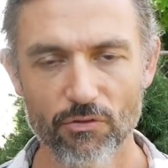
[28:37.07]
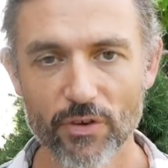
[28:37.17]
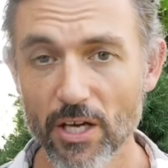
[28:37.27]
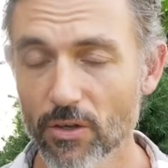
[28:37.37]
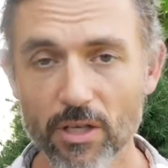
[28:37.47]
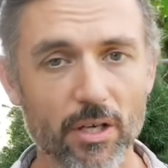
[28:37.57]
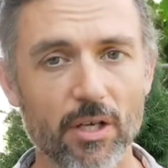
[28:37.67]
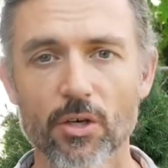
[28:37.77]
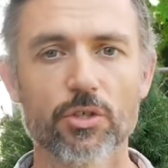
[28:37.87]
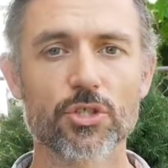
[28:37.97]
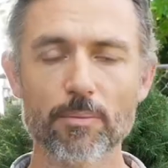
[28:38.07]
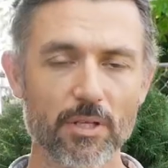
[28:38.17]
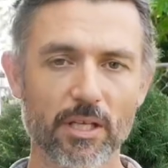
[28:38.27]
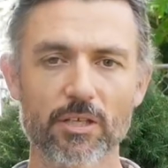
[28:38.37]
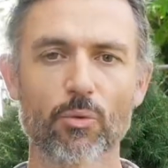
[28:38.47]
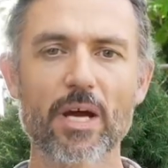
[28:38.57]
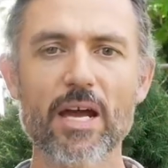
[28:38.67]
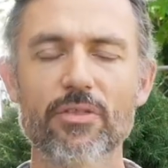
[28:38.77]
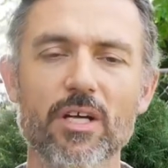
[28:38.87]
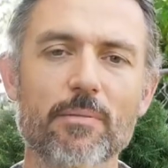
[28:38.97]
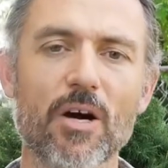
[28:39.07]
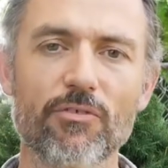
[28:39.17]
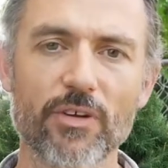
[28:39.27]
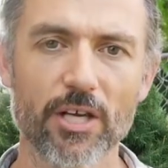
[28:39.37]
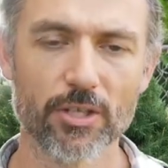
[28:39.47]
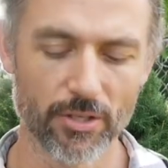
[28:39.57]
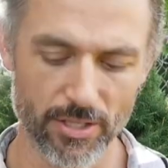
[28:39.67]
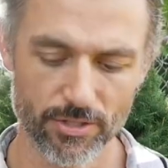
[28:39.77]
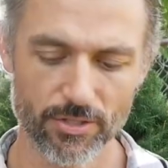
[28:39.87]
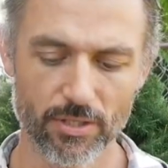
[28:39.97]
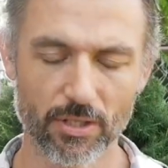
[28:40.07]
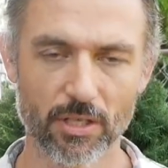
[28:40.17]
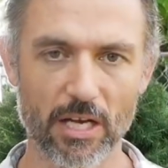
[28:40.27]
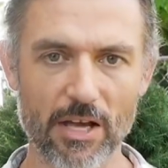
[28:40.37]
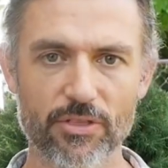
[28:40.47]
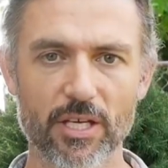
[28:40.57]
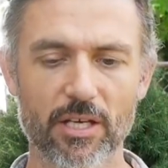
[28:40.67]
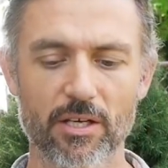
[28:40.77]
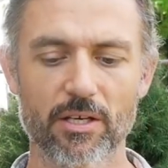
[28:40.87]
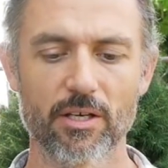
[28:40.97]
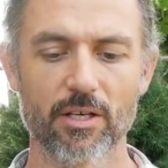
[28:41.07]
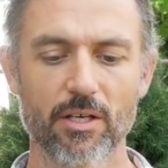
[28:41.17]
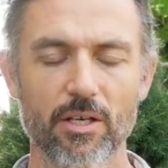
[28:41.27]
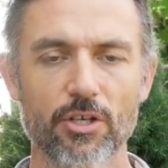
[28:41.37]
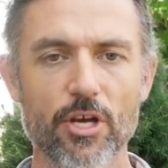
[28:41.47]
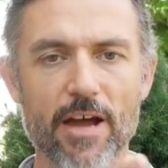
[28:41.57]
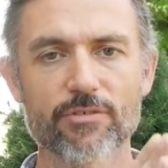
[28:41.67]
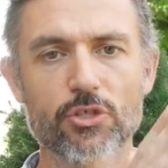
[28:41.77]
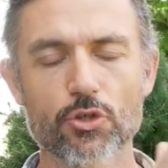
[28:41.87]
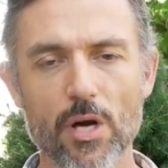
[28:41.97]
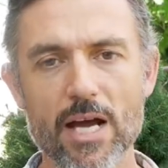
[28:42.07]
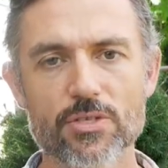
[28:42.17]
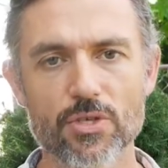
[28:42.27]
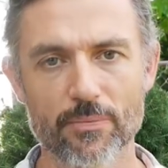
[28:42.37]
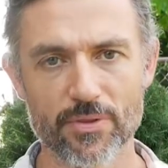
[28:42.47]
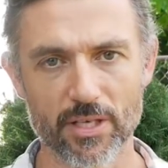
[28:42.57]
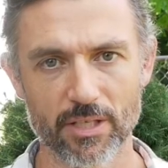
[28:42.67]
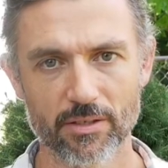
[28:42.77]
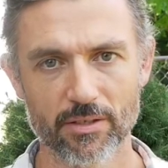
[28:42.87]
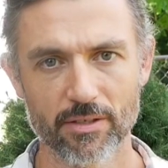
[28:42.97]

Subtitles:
The way I think about failure is, I think you have to try something